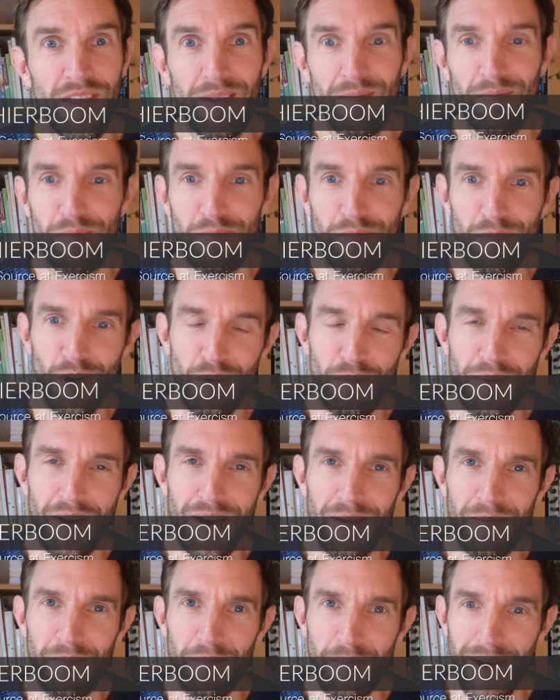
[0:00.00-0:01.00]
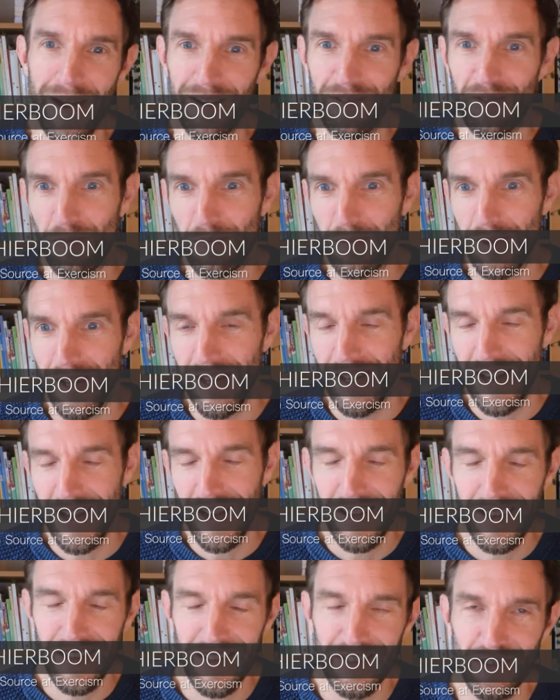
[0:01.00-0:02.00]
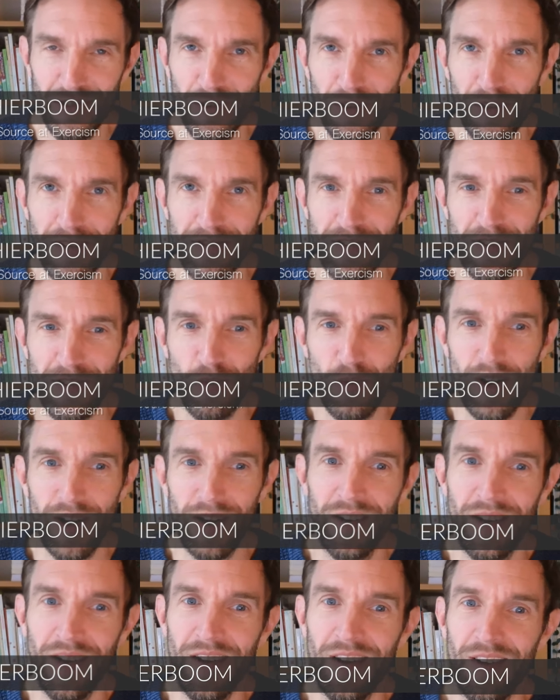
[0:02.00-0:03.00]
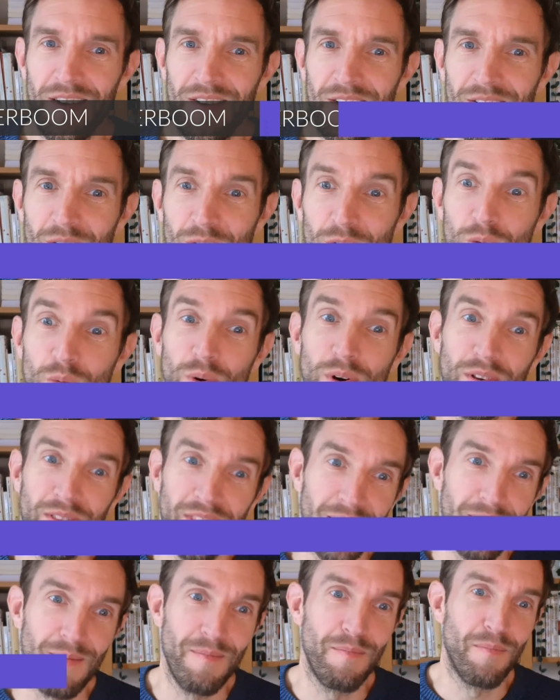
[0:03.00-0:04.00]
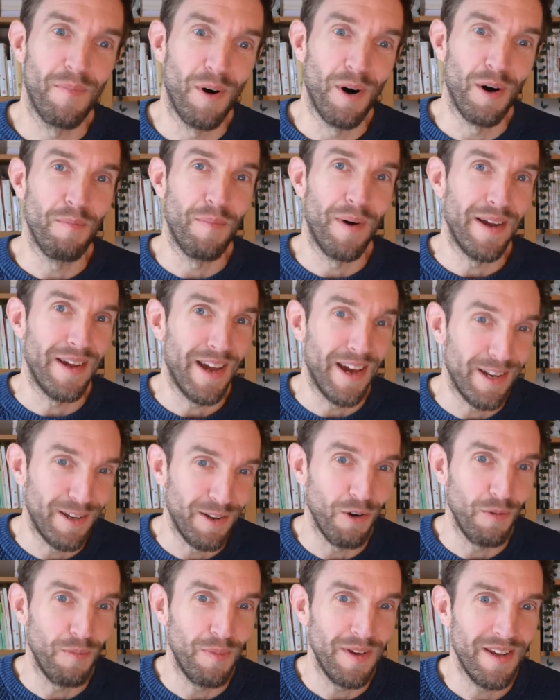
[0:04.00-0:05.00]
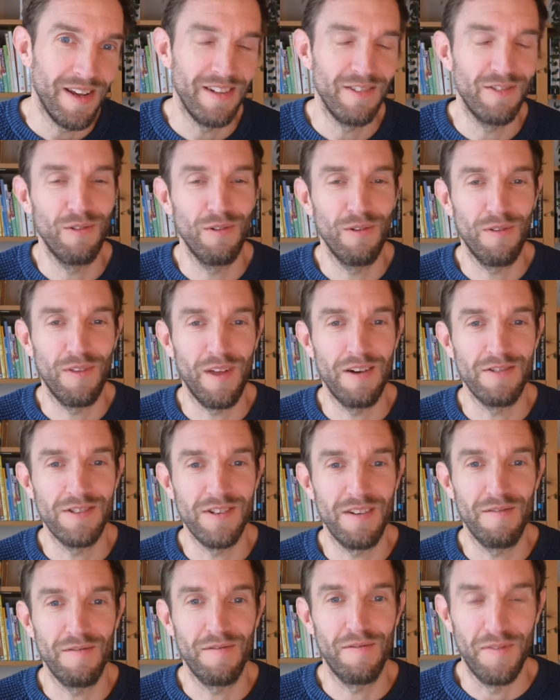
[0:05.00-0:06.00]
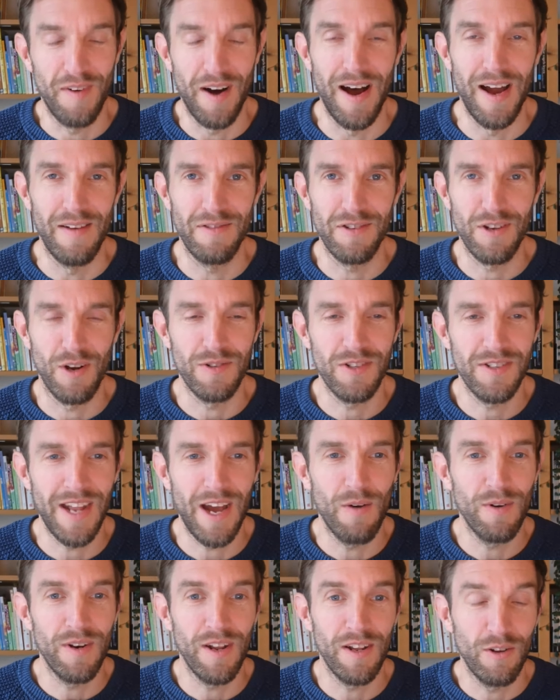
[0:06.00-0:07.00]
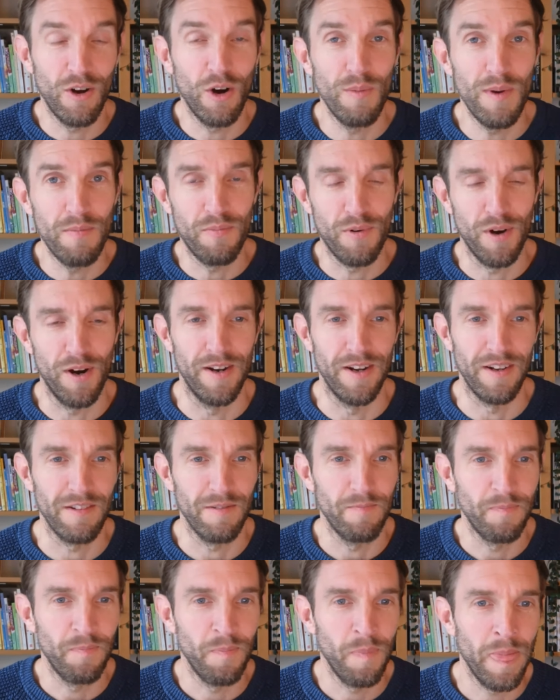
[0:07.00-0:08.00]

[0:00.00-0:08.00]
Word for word: then bought by Macromedia in 2001, who were then bought by Adobe in 2005. So it's now an Adobe product.